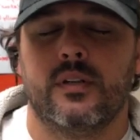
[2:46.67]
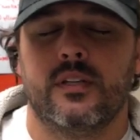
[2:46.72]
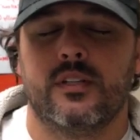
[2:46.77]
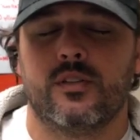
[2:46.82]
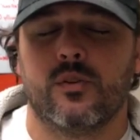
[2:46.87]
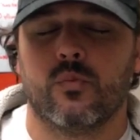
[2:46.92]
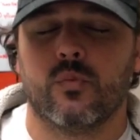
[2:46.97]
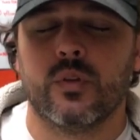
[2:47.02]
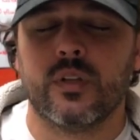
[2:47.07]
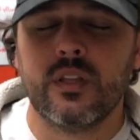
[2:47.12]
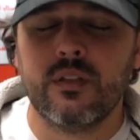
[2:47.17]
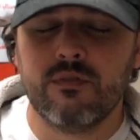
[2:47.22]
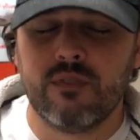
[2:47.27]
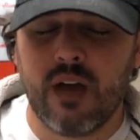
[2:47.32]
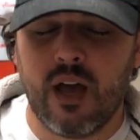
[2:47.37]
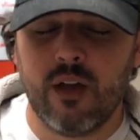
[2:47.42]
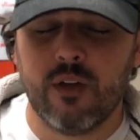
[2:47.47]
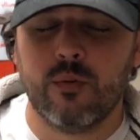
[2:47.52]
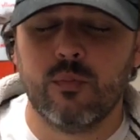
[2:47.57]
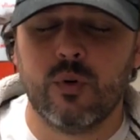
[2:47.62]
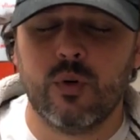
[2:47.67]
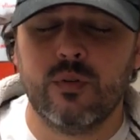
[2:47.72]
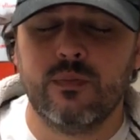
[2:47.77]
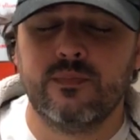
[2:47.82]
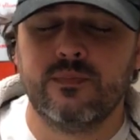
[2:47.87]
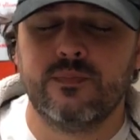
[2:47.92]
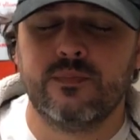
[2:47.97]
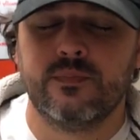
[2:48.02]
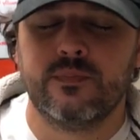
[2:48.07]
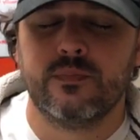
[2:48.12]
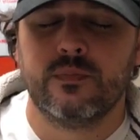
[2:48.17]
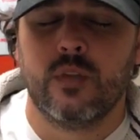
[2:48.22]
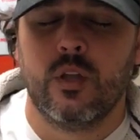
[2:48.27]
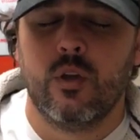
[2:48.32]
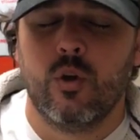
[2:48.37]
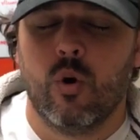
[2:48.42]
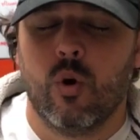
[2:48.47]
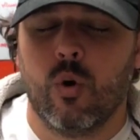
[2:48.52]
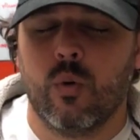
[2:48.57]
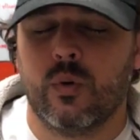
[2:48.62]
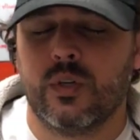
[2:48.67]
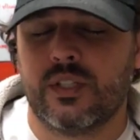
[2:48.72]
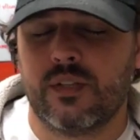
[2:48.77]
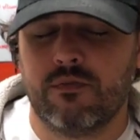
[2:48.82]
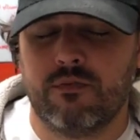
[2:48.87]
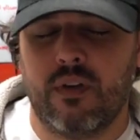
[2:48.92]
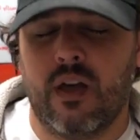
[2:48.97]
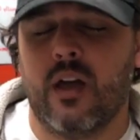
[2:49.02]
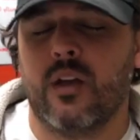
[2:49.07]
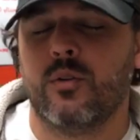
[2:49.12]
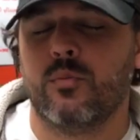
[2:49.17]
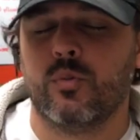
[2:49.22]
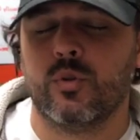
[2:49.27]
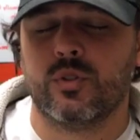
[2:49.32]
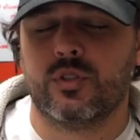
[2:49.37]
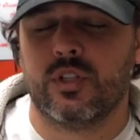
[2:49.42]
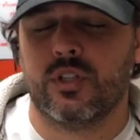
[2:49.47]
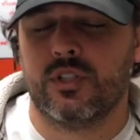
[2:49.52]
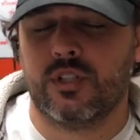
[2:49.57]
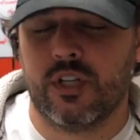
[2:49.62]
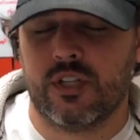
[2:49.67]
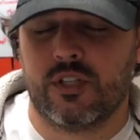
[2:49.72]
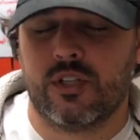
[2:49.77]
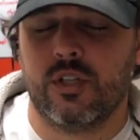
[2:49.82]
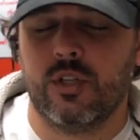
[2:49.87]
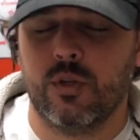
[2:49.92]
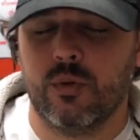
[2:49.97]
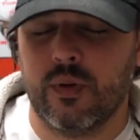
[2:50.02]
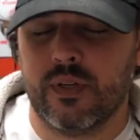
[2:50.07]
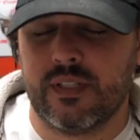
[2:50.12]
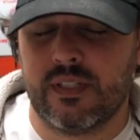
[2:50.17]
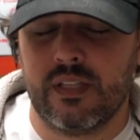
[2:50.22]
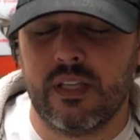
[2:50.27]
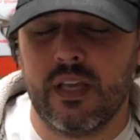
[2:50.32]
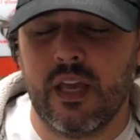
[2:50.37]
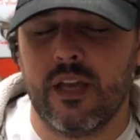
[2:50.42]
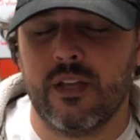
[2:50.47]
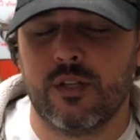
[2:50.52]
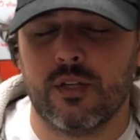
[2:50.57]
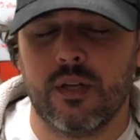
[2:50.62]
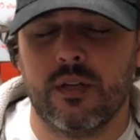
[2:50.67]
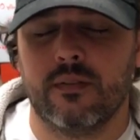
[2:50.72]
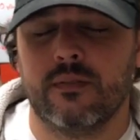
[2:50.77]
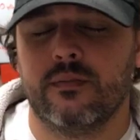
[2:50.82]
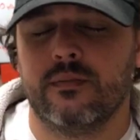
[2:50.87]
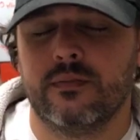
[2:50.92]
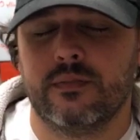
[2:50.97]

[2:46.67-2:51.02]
Is it really valuable? Or was it valuable to just you as the agent?